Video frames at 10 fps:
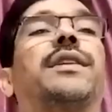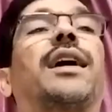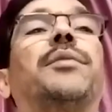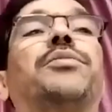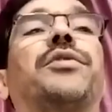
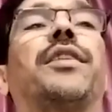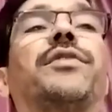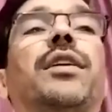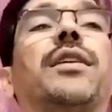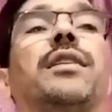Types of
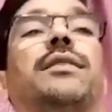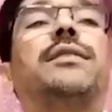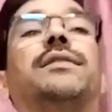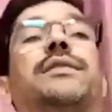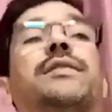the
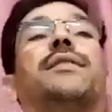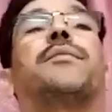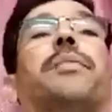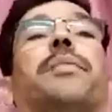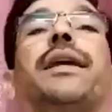
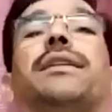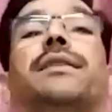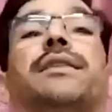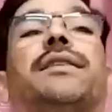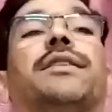pain.
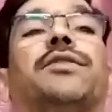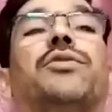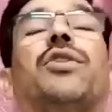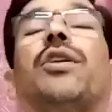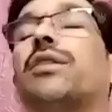
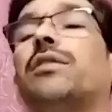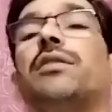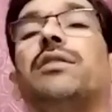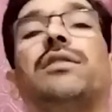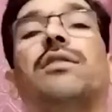So
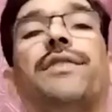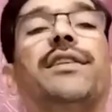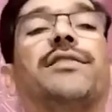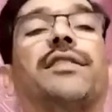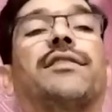already we'll
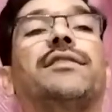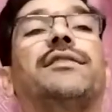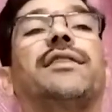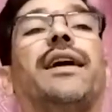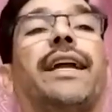discuss the
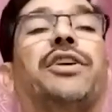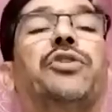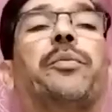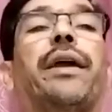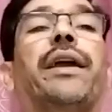
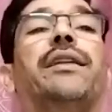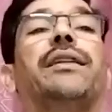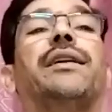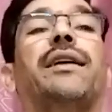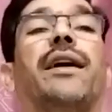acute pain
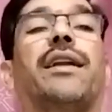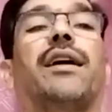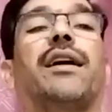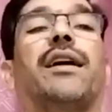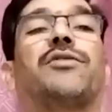and
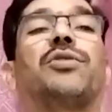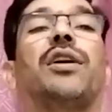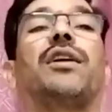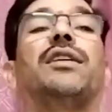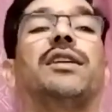also
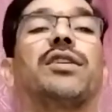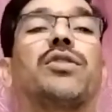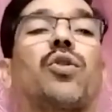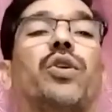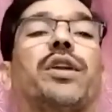the
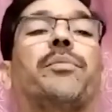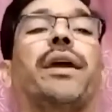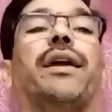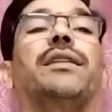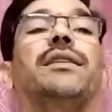chronic
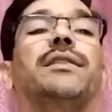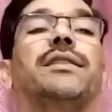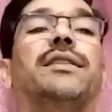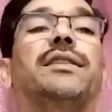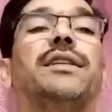pain.
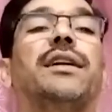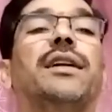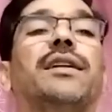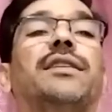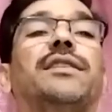
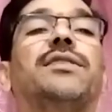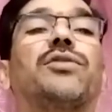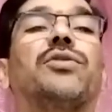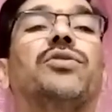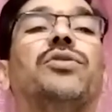Huh?
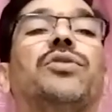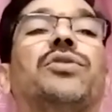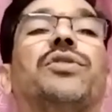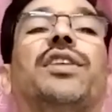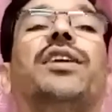So
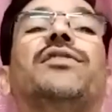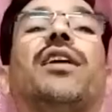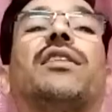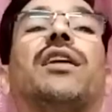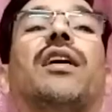these
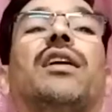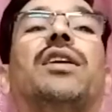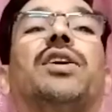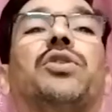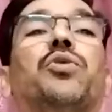are the
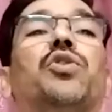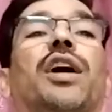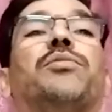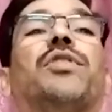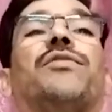two
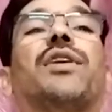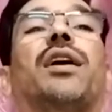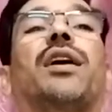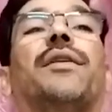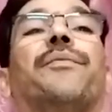types of
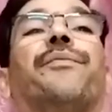the